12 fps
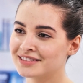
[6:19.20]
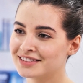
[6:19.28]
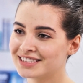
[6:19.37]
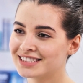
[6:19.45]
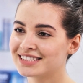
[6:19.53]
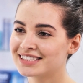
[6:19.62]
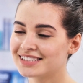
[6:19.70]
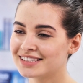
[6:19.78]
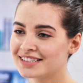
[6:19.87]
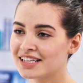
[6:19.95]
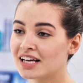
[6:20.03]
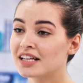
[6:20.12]
nurse said,
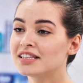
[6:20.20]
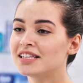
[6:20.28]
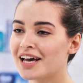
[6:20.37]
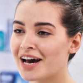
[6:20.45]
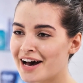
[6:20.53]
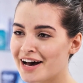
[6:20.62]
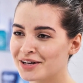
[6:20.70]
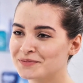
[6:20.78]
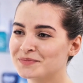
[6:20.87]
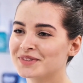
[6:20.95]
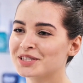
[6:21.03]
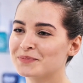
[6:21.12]
"In 20 years, this is the